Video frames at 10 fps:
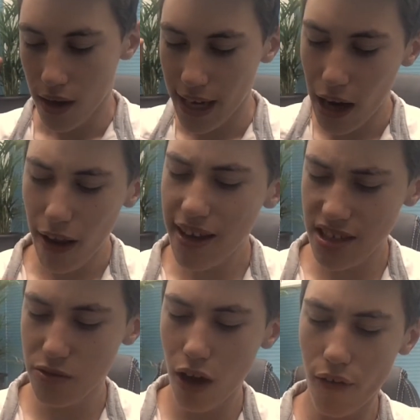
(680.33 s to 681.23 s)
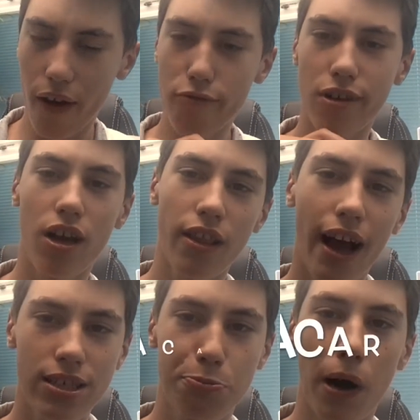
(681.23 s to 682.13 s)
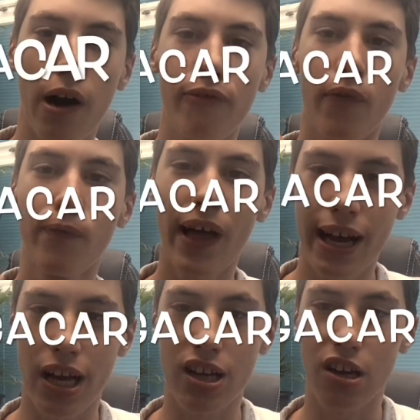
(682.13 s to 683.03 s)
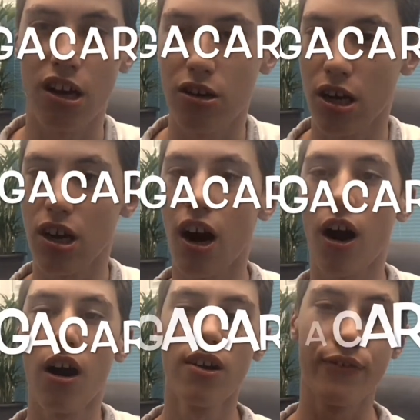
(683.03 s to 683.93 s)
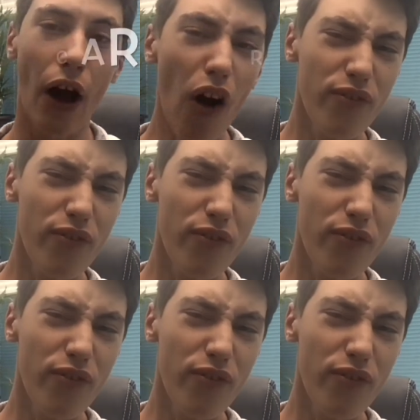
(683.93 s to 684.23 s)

Now let's move on to the last part, the Megacar. Not